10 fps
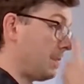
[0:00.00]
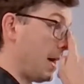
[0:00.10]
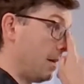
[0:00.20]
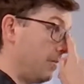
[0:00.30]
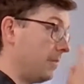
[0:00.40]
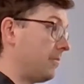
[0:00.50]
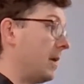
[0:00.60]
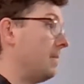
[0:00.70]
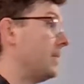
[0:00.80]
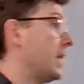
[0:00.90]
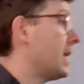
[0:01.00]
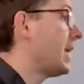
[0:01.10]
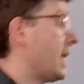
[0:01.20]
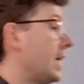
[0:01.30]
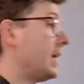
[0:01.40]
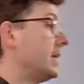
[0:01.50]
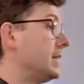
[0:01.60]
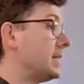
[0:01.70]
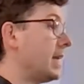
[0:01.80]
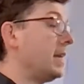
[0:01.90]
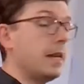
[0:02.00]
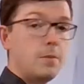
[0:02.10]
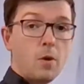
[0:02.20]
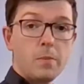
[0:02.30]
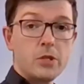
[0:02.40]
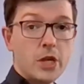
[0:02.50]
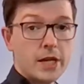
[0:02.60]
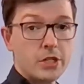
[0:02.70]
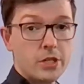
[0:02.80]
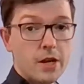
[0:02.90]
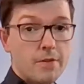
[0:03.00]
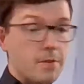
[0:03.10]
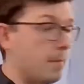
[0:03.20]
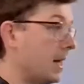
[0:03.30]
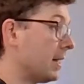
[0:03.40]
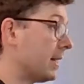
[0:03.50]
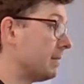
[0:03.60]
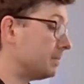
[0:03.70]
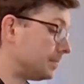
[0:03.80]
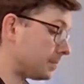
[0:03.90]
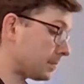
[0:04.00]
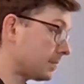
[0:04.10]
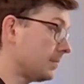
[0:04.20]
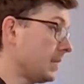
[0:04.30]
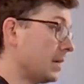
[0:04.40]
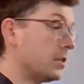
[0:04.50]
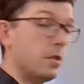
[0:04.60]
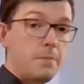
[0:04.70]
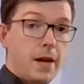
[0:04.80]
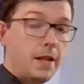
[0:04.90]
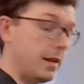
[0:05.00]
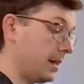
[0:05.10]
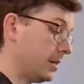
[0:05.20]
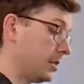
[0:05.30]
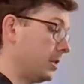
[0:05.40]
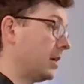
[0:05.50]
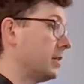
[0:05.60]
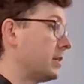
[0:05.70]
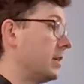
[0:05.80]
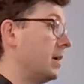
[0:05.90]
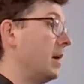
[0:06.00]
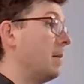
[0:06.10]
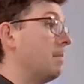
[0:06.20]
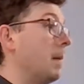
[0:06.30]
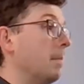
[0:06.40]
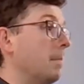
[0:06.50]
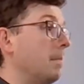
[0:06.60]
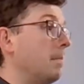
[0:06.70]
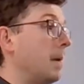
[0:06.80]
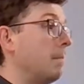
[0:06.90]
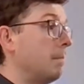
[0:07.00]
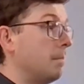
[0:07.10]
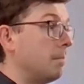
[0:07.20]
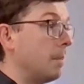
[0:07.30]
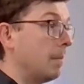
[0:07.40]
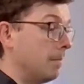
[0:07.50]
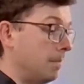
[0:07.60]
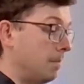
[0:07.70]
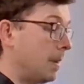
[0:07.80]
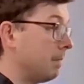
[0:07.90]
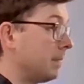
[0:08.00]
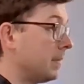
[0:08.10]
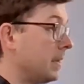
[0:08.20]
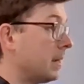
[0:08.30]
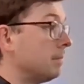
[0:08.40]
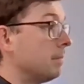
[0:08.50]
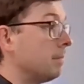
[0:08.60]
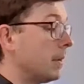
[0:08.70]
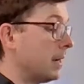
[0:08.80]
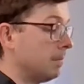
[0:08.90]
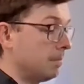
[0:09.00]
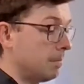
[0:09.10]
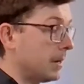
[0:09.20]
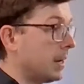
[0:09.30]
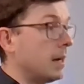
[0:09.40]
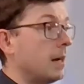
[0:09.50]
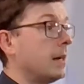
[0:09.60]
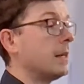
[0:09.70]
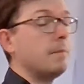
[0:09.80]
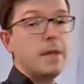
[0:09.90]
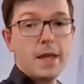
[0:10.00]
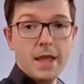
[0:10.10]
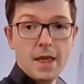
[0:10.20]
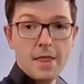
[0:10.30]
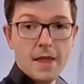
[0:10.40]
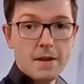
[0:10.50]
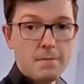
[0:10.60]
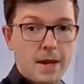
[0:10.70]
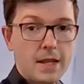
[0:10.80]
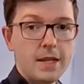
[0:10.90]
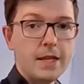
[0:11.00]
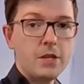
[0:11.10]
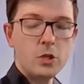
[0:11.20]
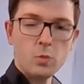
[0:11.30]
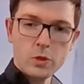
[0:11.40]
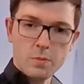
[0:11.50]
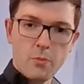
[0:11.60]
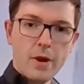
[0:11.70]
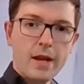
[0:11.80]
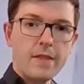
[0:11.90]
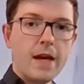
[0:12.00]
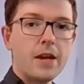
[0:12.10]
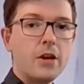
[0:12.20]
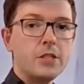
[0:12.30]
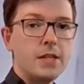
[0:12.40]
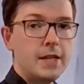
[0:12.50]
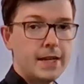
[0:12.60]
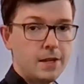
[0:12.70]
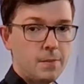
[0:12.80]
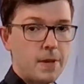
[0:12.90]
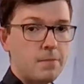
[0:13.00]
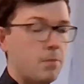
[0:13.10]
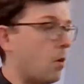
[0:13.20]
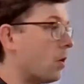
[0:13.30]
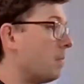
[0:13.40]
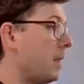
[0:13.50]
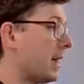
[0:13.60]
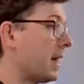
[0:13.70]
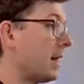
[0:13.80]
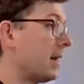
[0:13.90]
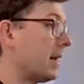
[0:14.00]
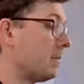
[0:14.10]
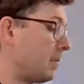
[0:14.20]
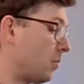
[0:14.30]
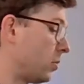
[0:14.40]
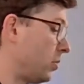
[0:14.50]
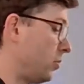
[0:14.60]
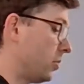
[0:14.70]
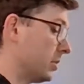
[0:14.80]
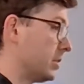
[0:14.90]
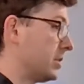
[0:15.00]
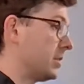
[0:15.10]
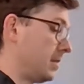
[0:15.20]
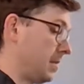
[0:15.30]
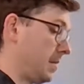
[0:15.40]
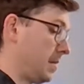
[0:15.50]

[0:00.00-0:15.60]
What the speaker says: really benefit from is a little more projection of the melody. So the melody at the start, bum, bum, bum, bum, yum, ba-dum, ba-da-dum. That melody, you just want to bring that out a little bit more, make it a little bit more nuanced.